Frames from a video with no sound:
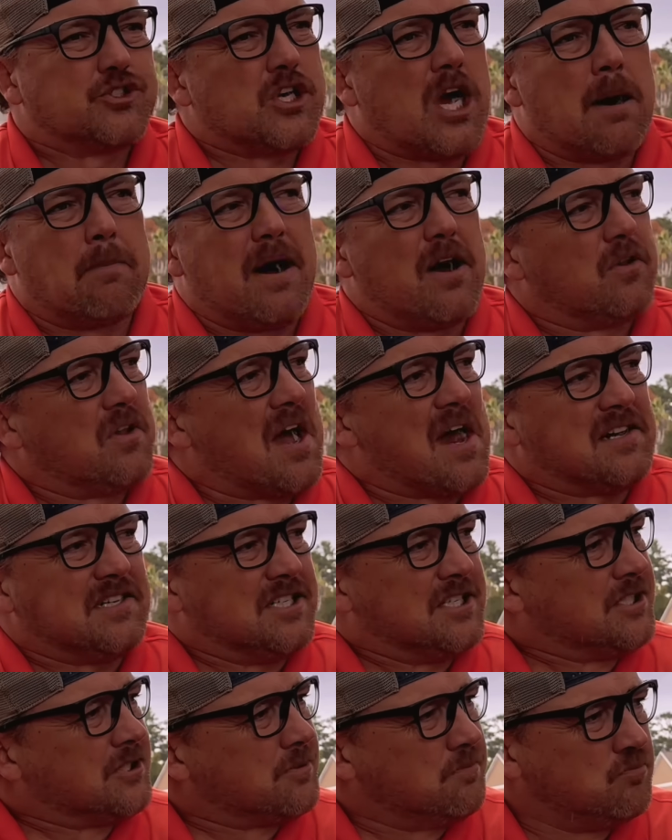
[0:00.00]
Tom, I don't like
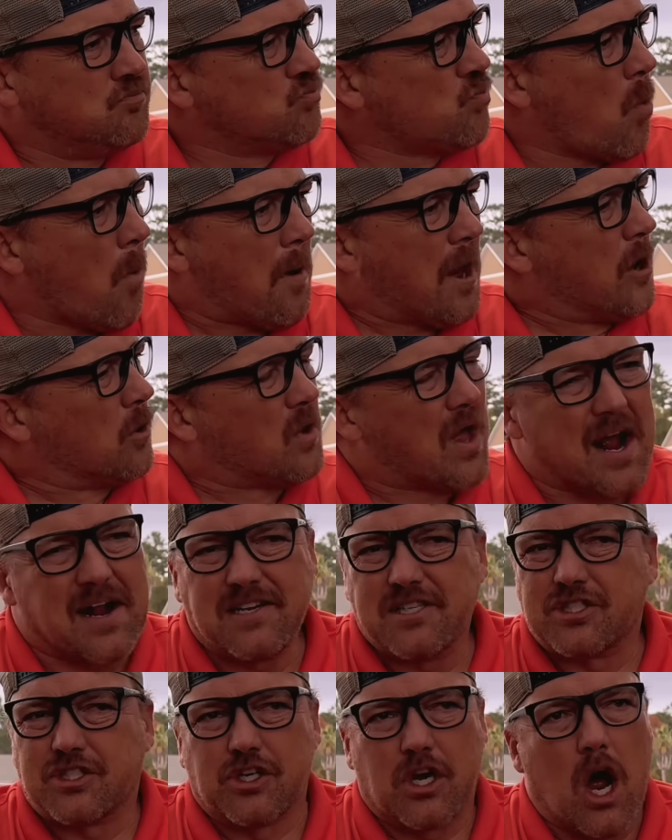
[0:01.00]
this. I don't like
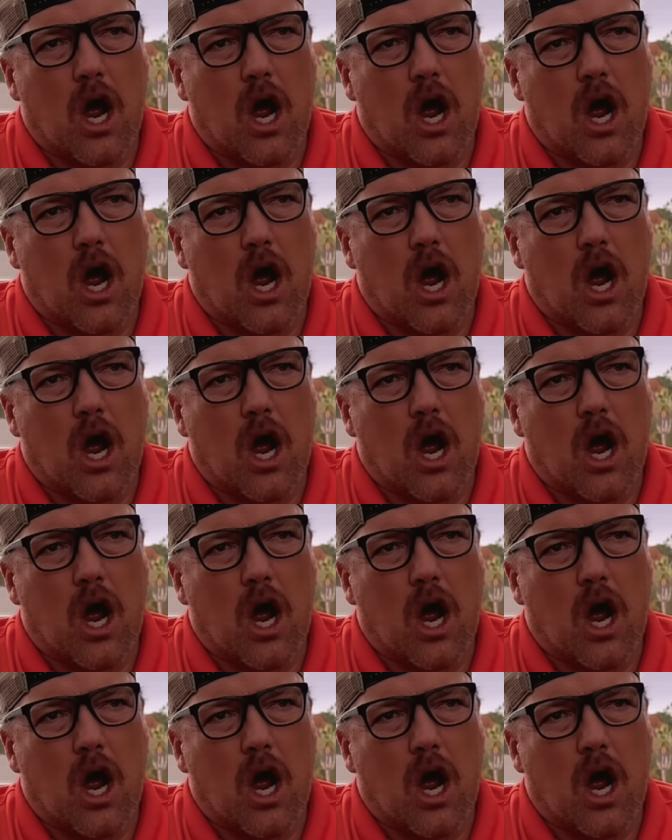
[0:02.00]
this at